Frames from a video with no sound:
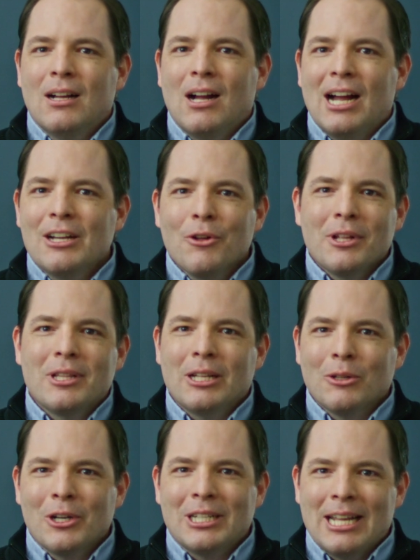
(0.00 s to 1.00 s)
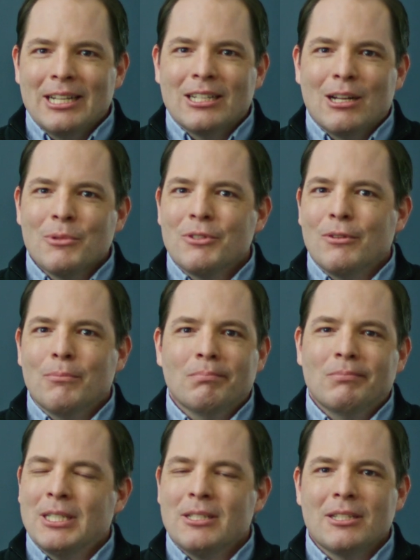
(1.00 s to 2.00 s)
I know that the alert data comes
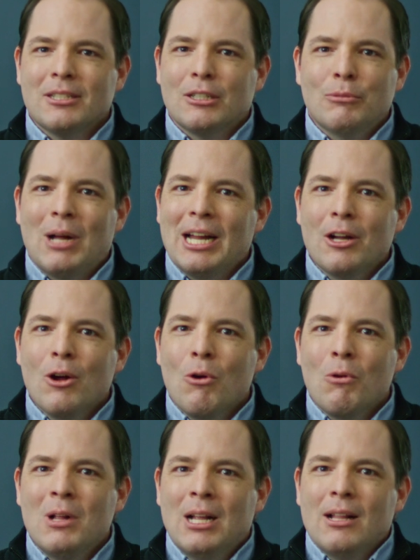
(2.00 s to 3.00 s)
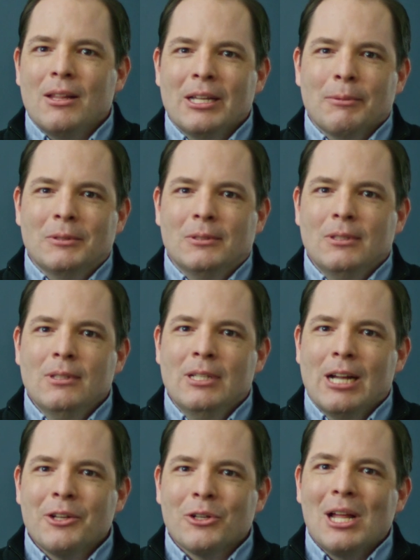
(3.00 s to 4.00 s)
from a system. I know the
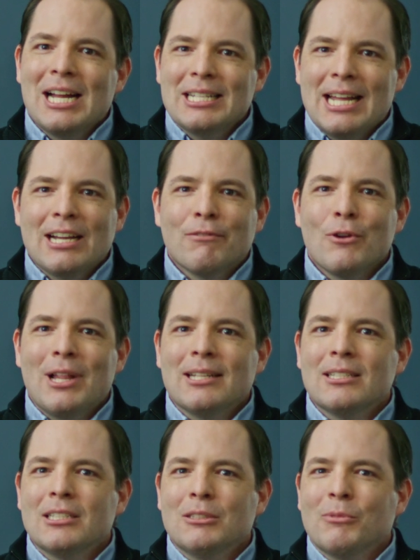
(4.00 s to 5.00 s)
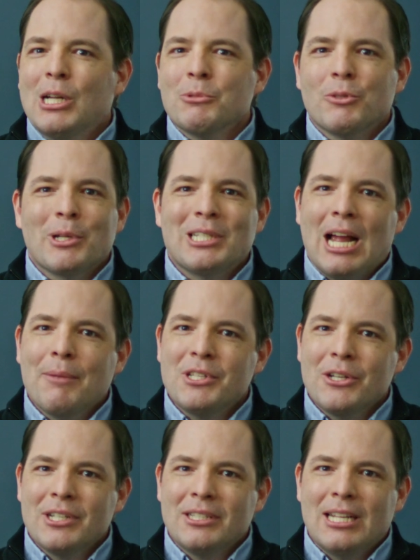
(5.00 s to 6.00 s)
underlying data for that system comes from a time
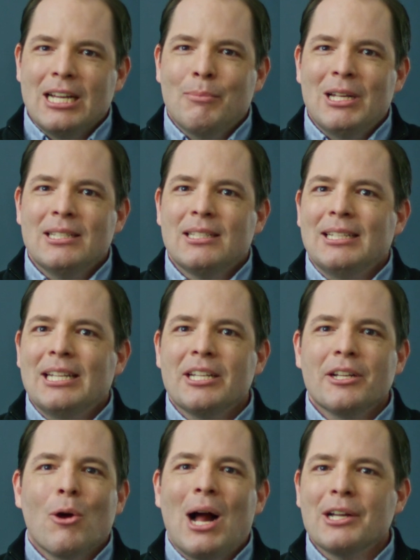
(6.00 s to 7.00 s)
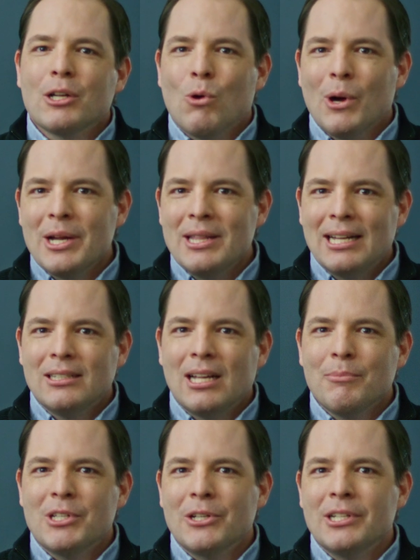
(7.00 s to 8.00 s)
series database. I need to know how to query that
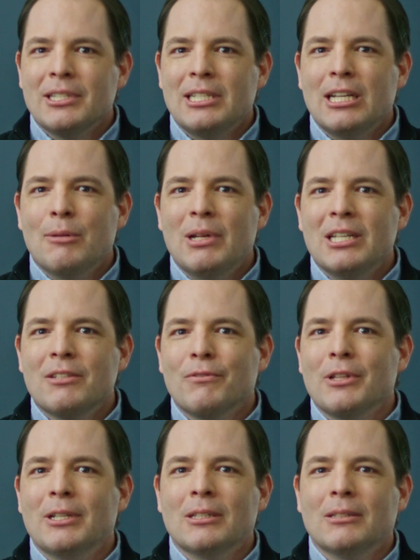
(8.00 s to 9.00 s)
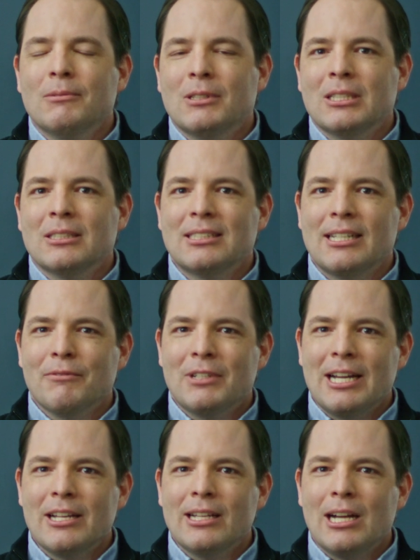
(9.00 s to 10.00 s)
time series database for the set of
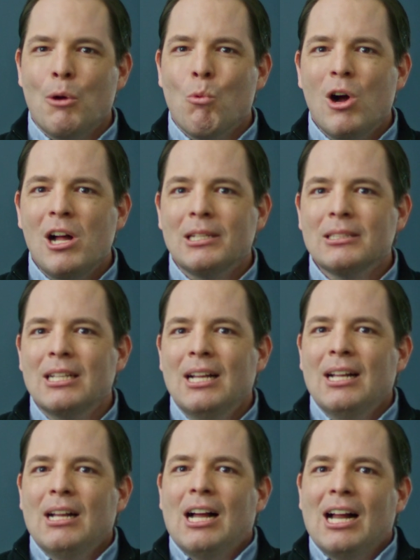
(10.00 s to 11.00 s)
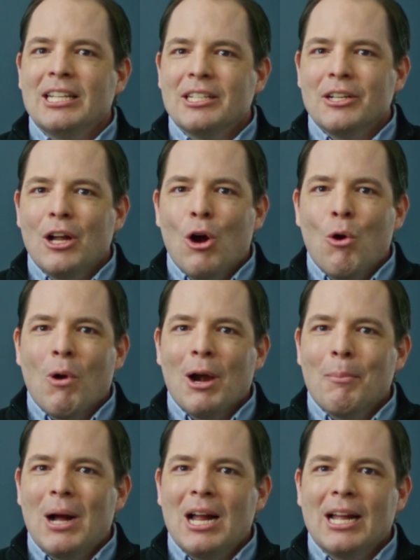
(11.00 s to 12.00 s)
data that I want. I need to know where
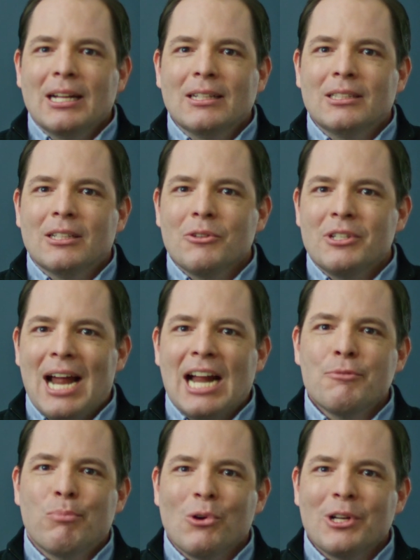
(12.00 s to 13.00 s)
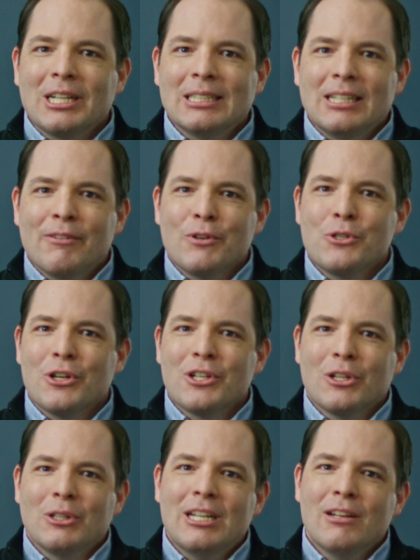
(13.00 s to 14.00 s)
my dashboarding
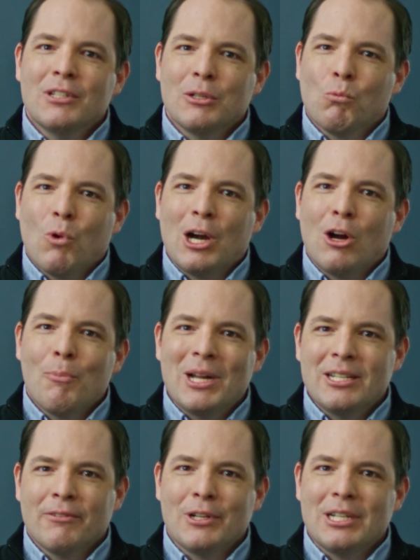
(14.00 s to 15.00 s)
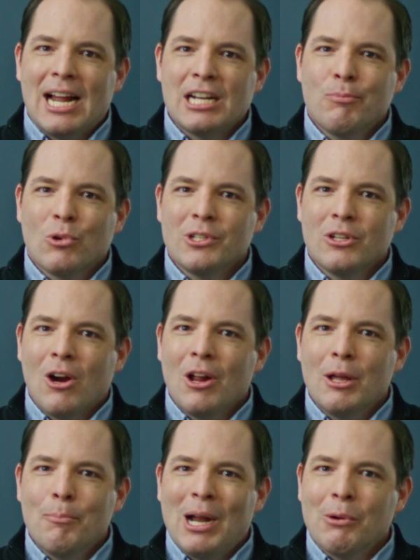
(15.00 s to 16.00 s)
infrastructure lives and where all my different dashboards are
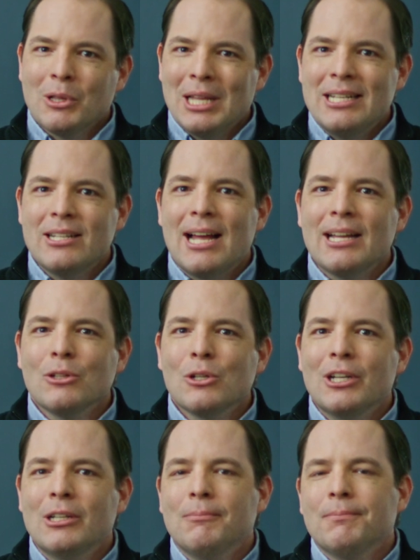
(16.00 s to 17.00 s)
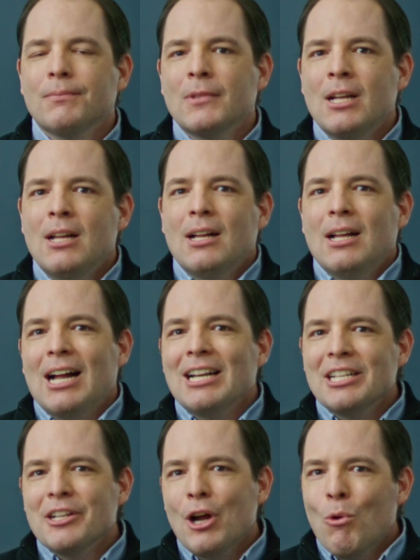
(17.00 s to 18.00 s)
that might relate to that alert. I
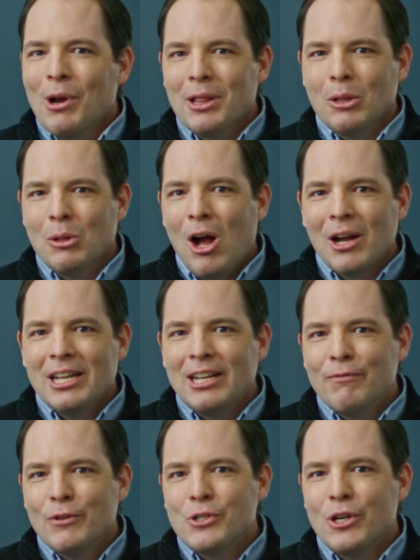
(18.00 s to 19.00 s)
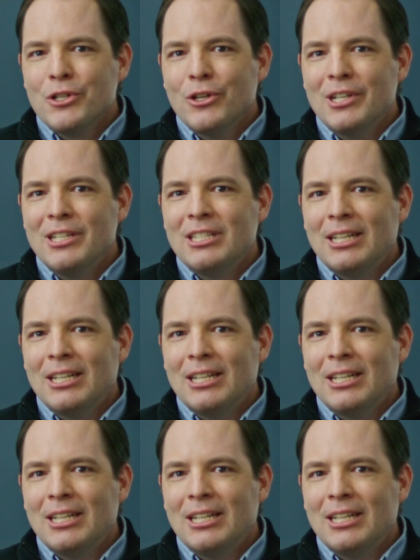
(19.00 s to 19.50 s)
need to know where the logging infrastructure is.